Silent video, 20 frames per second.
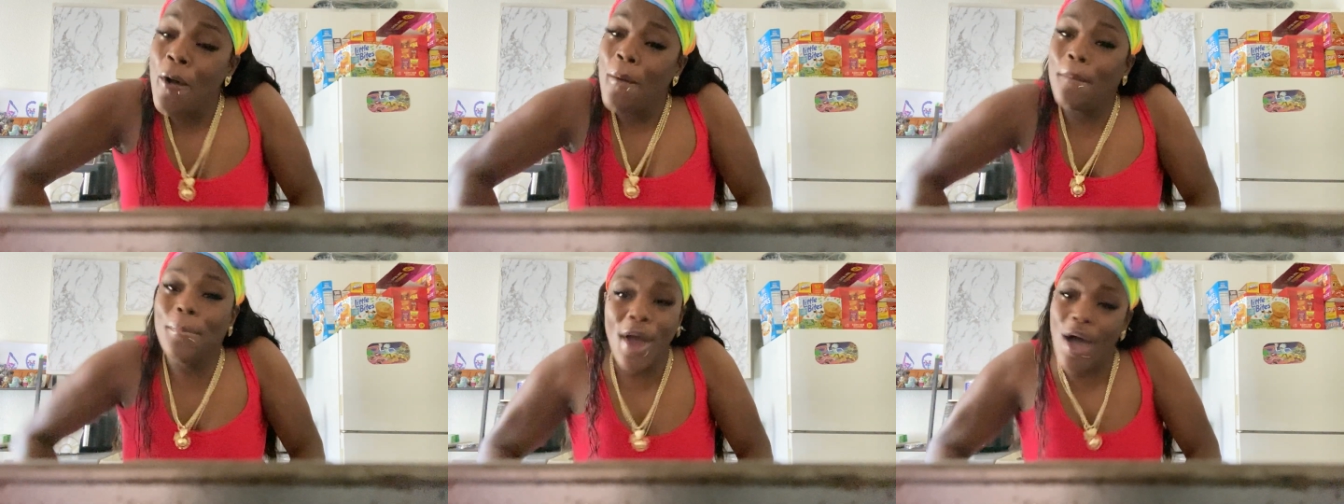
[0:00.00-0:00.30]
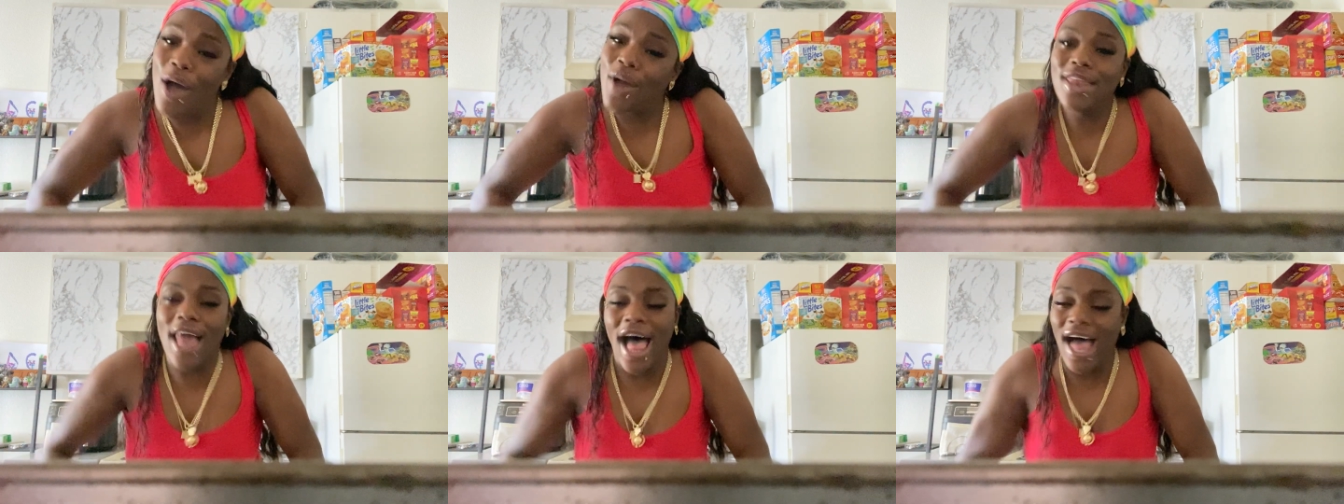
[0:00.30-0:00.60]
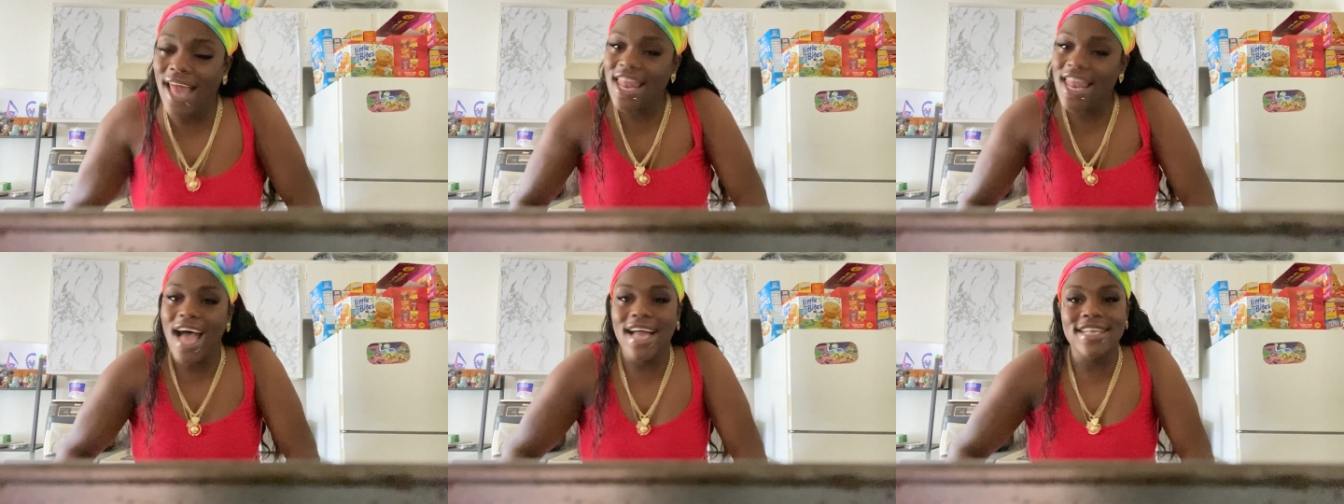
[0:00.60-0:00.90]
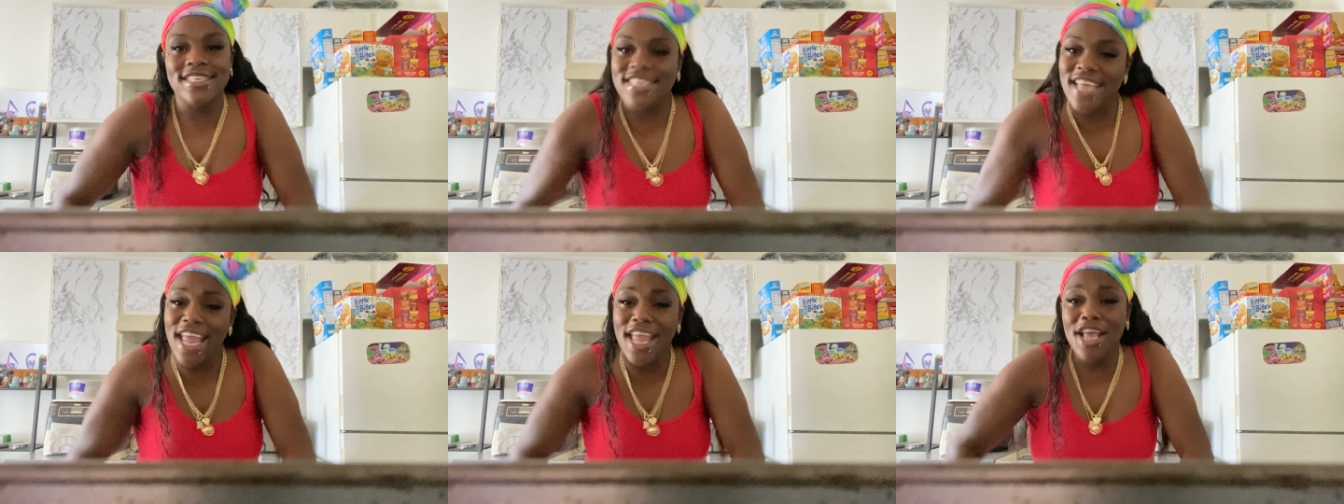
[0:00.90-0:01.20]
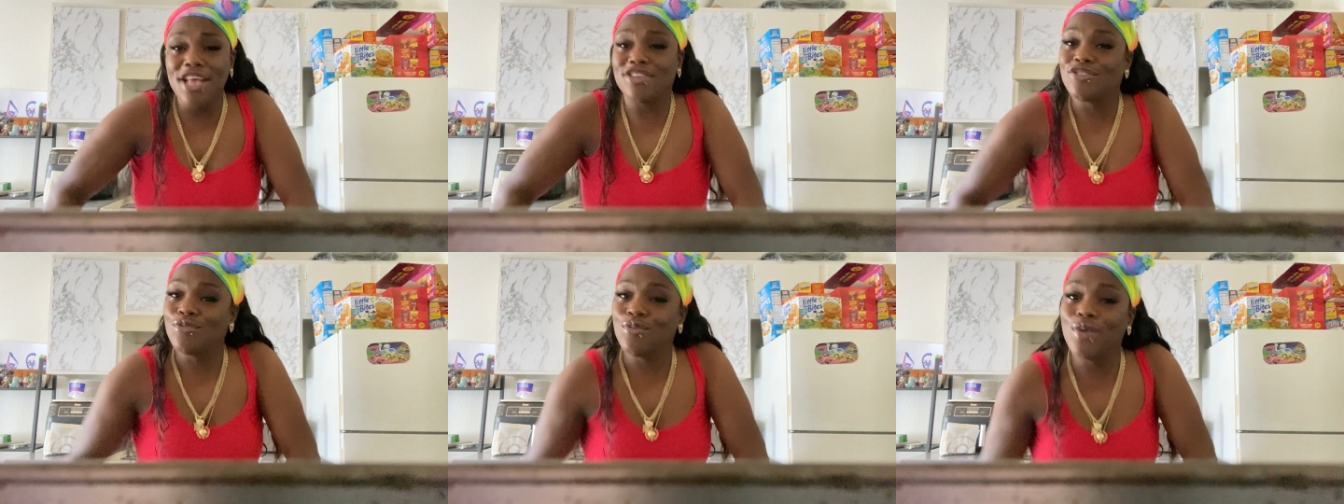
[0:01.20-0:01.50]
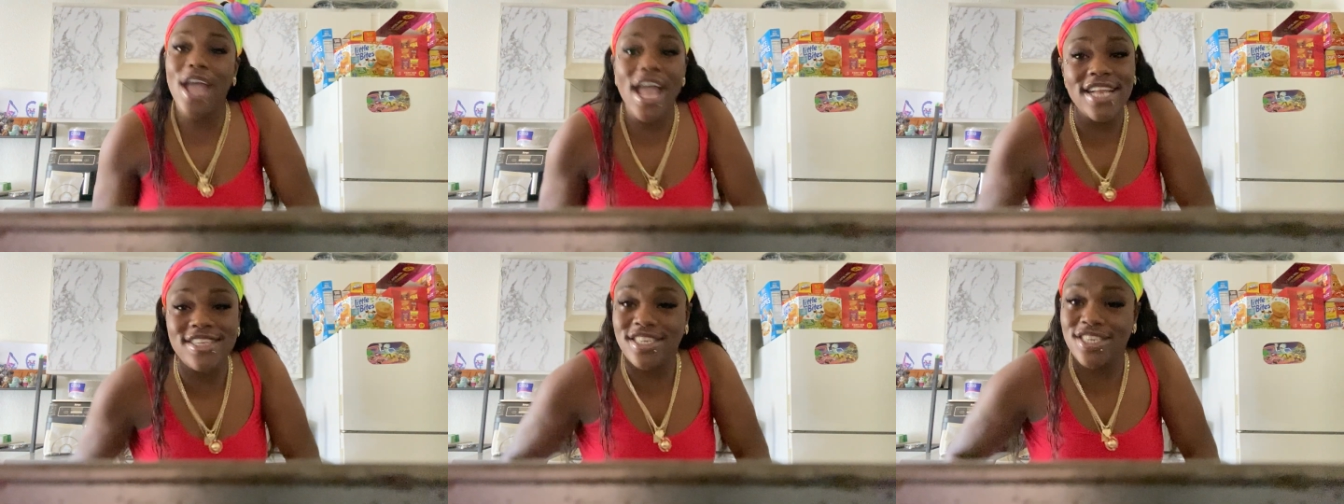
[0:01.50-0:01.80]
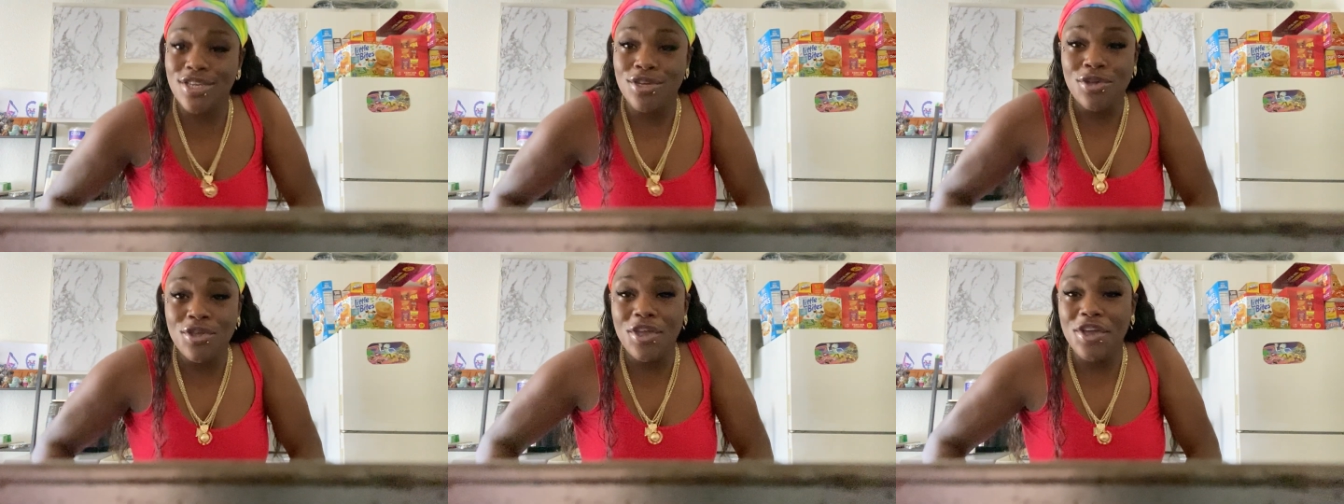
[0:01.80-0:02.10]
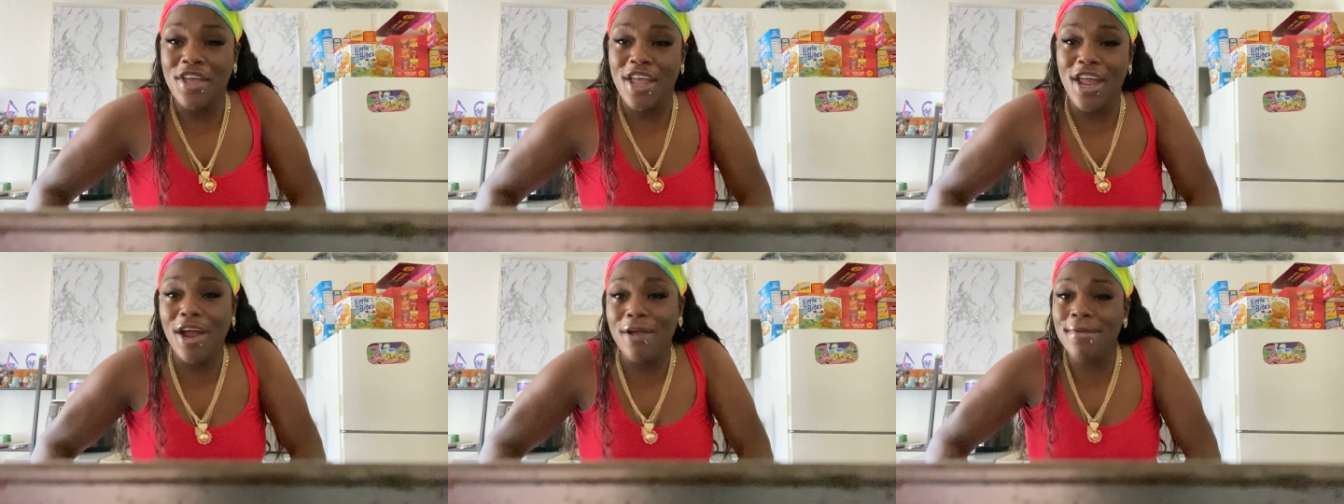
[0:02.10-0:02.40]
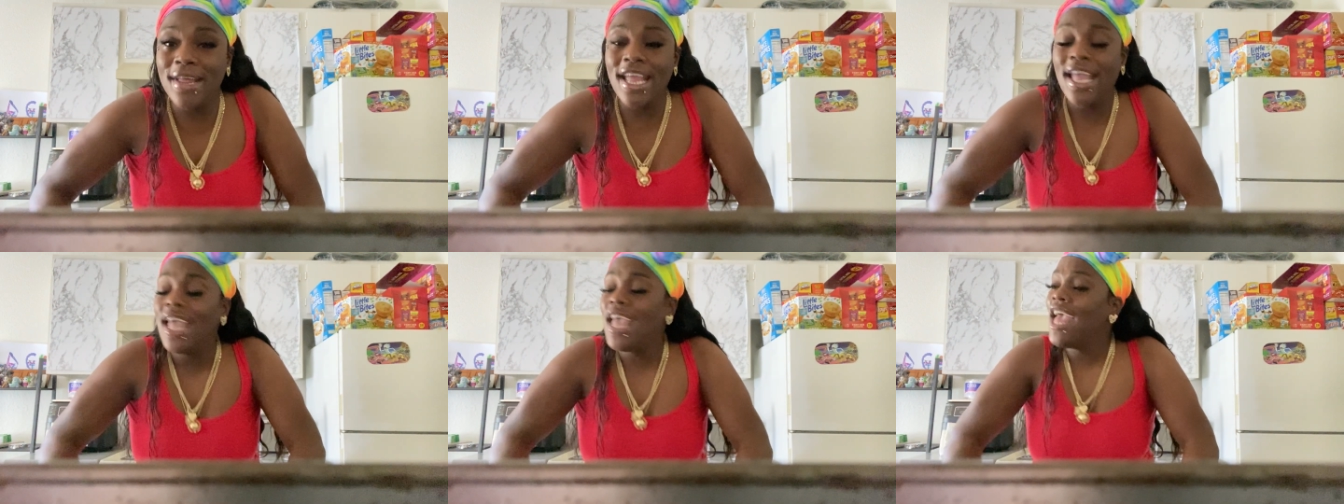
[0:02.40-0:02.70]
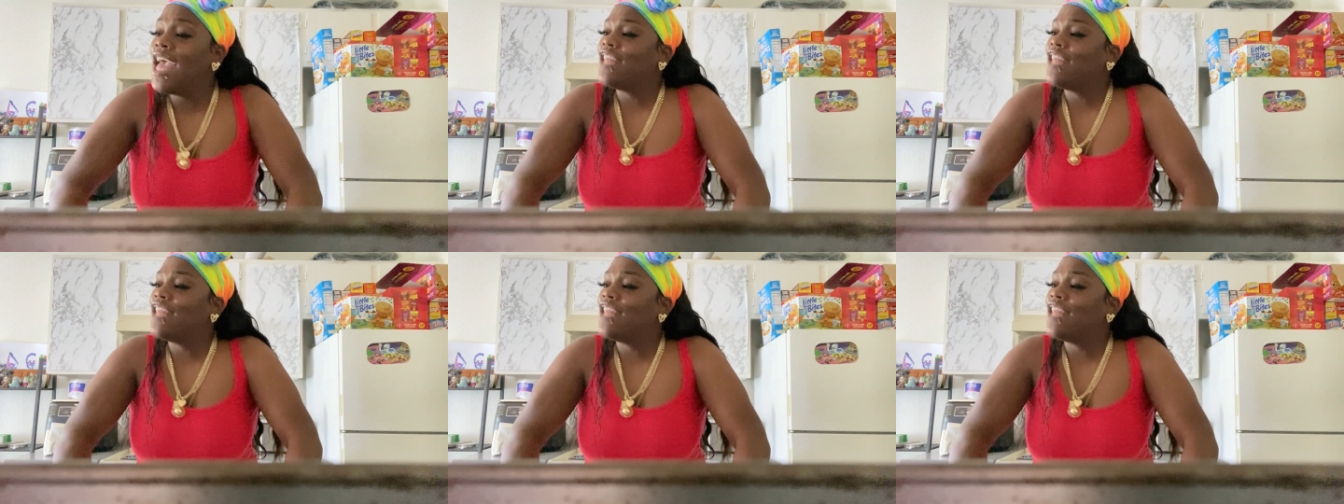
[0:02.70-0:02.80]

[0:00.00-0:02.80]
Bro, La La G is with you. You hear me?